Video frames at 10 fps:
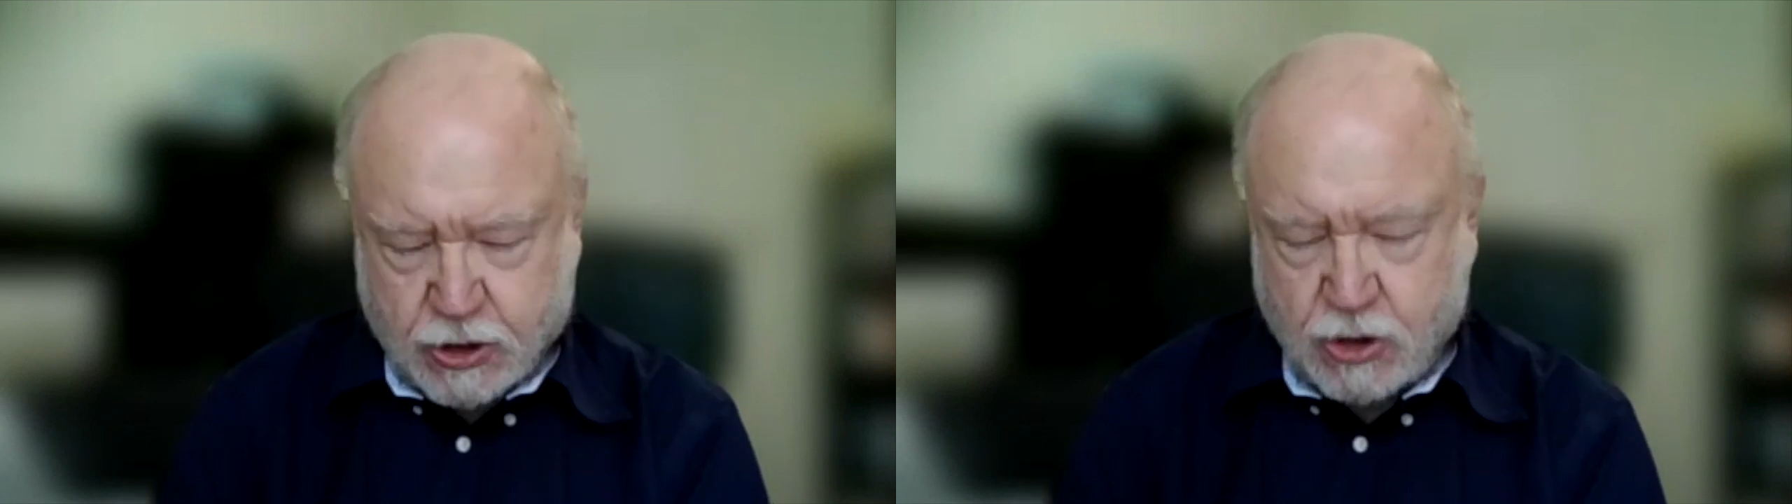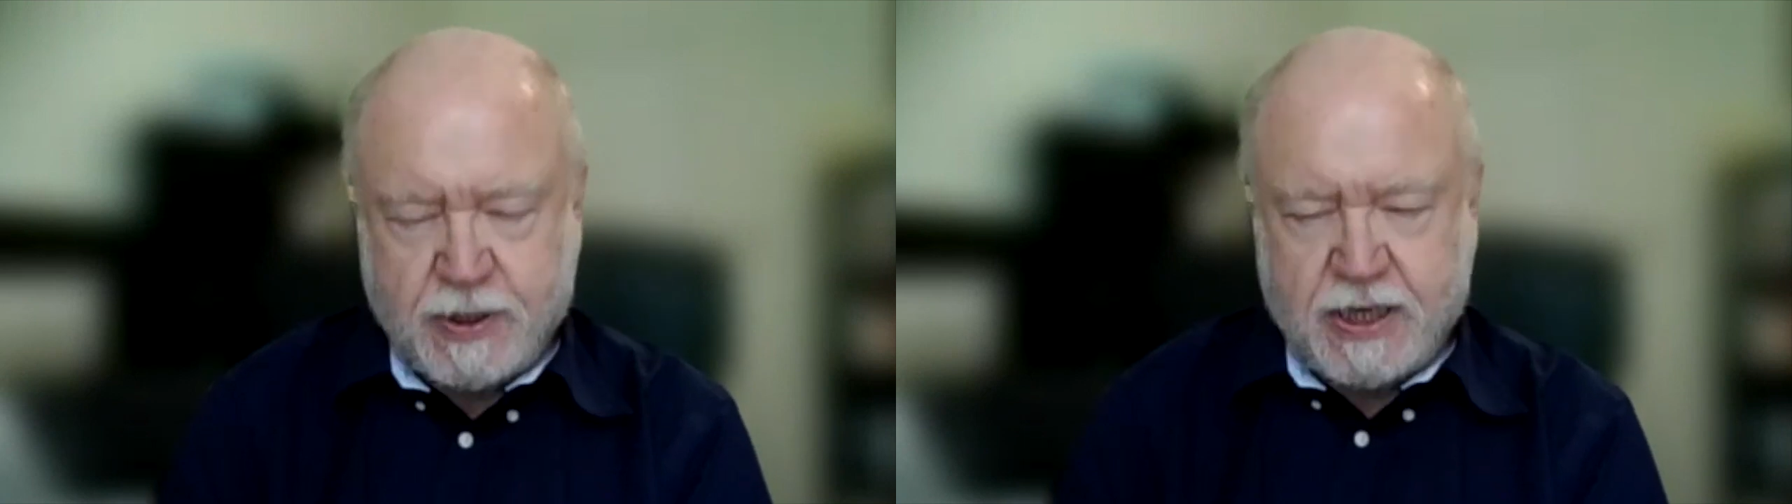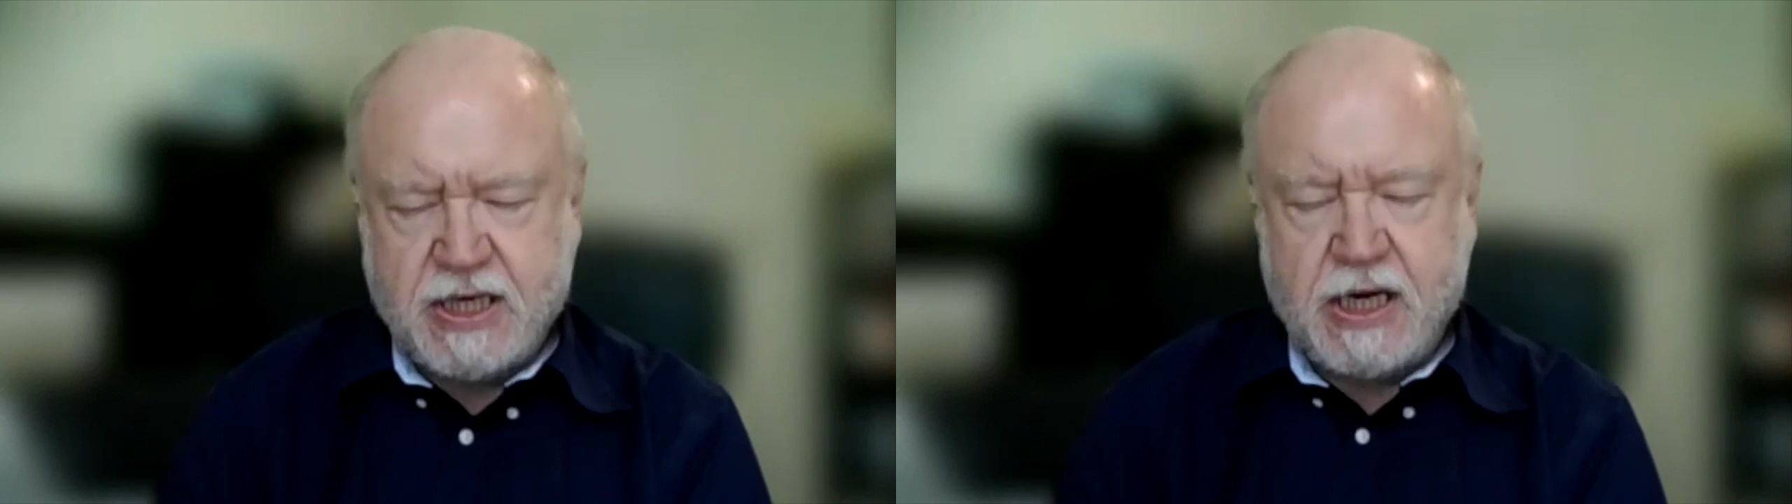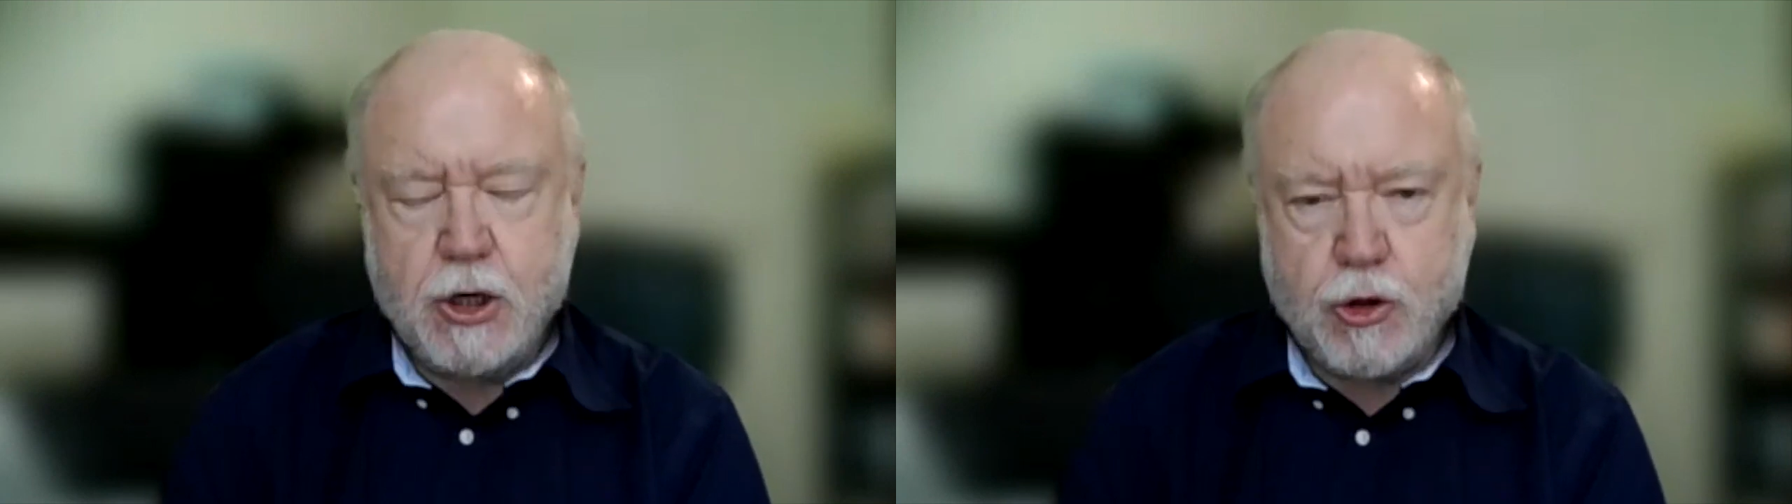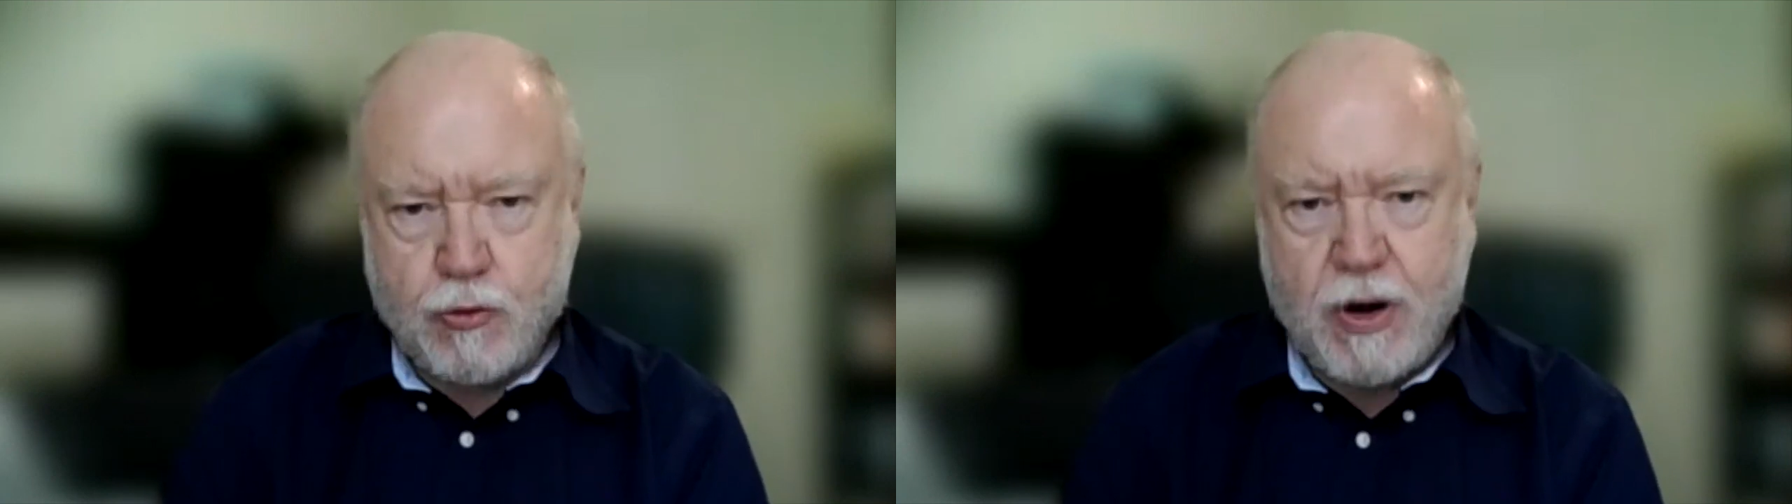excuse me, is an
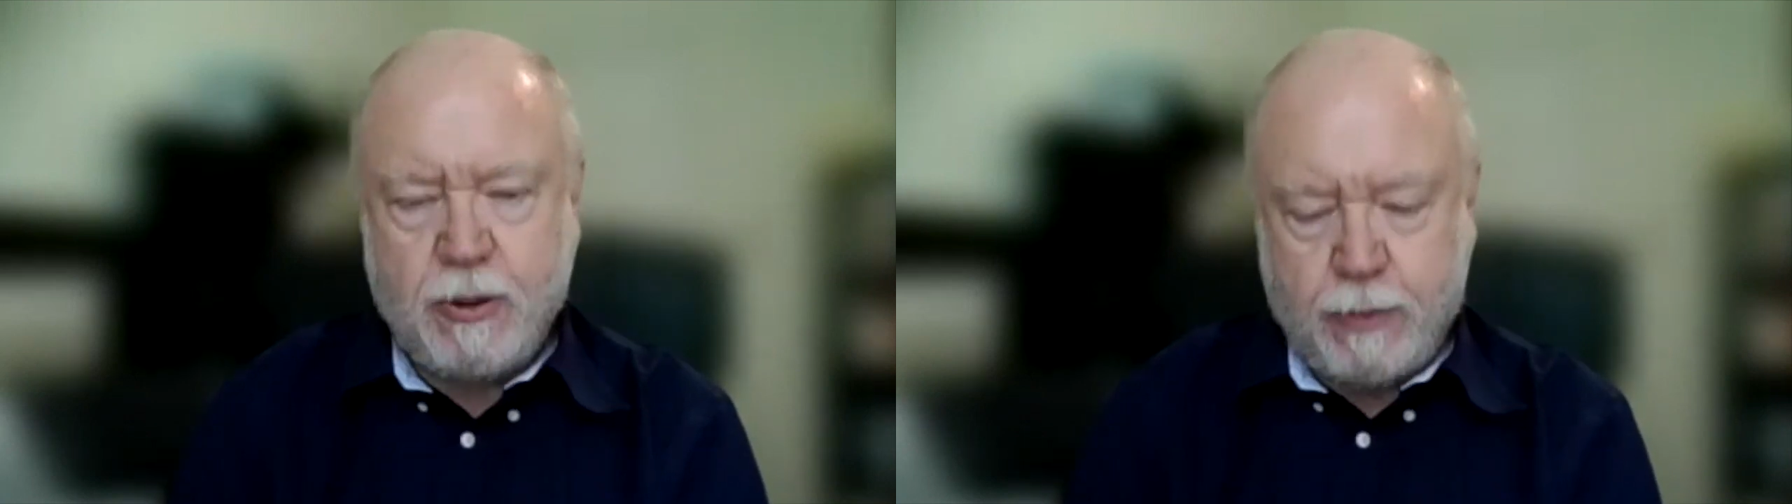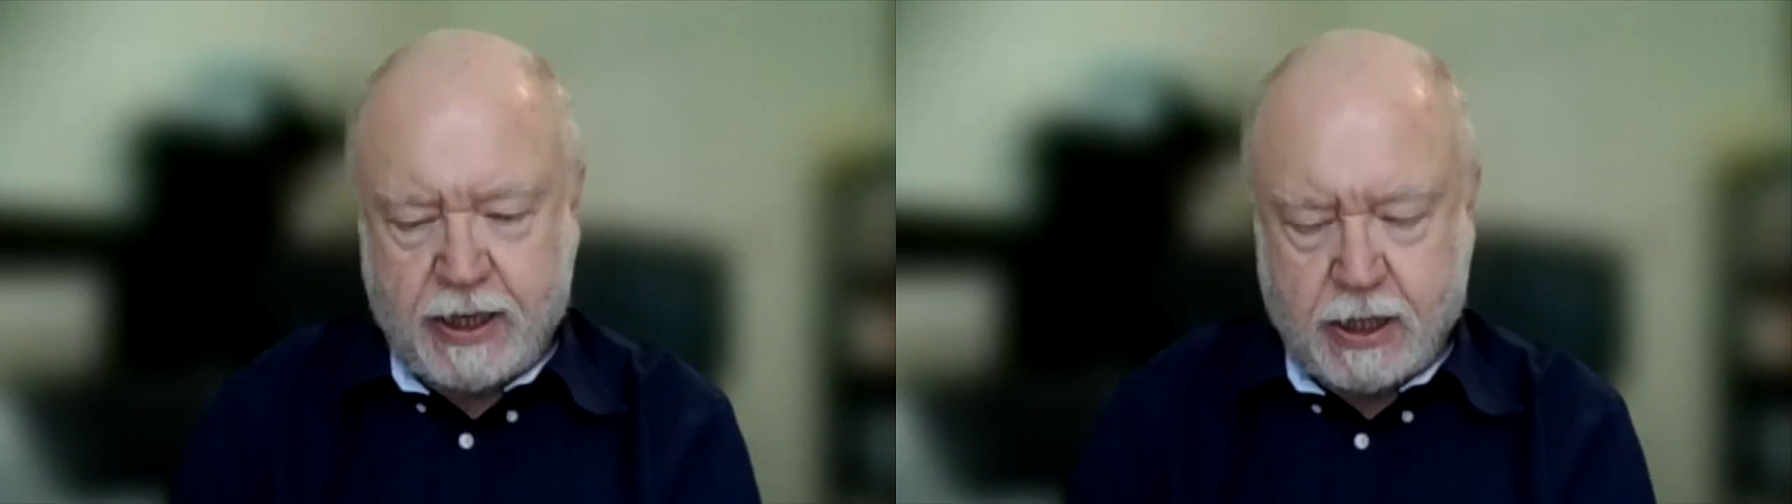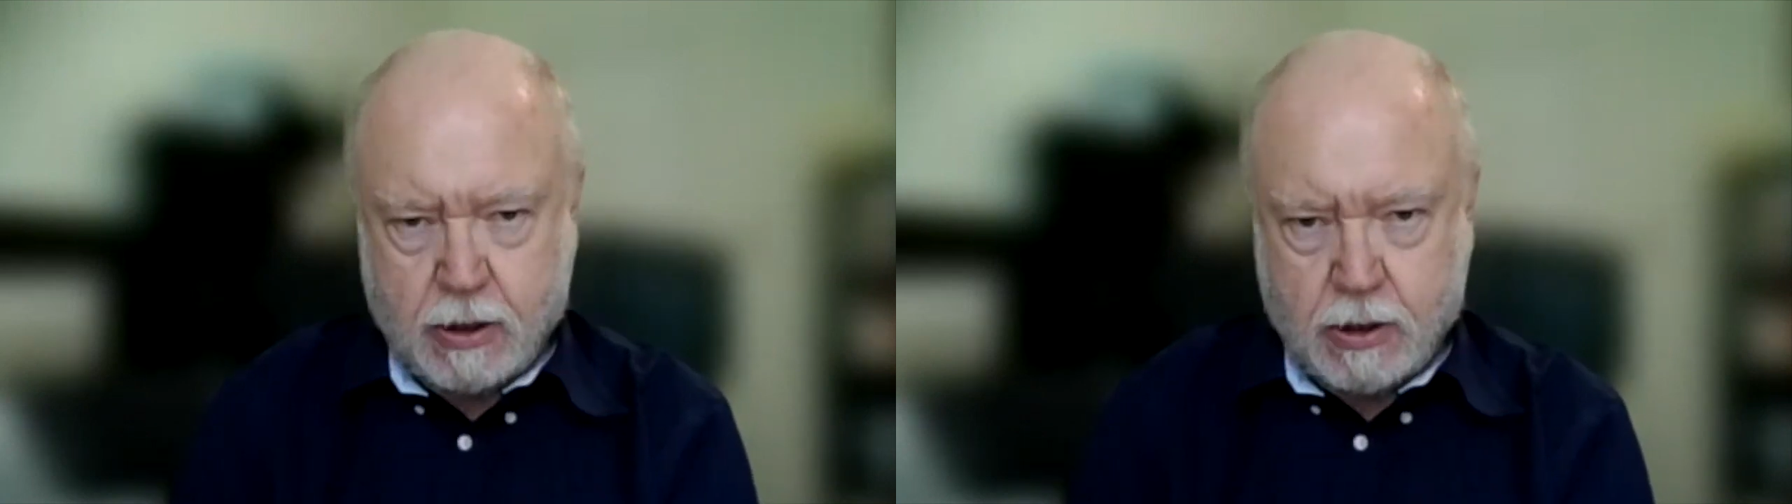incredibly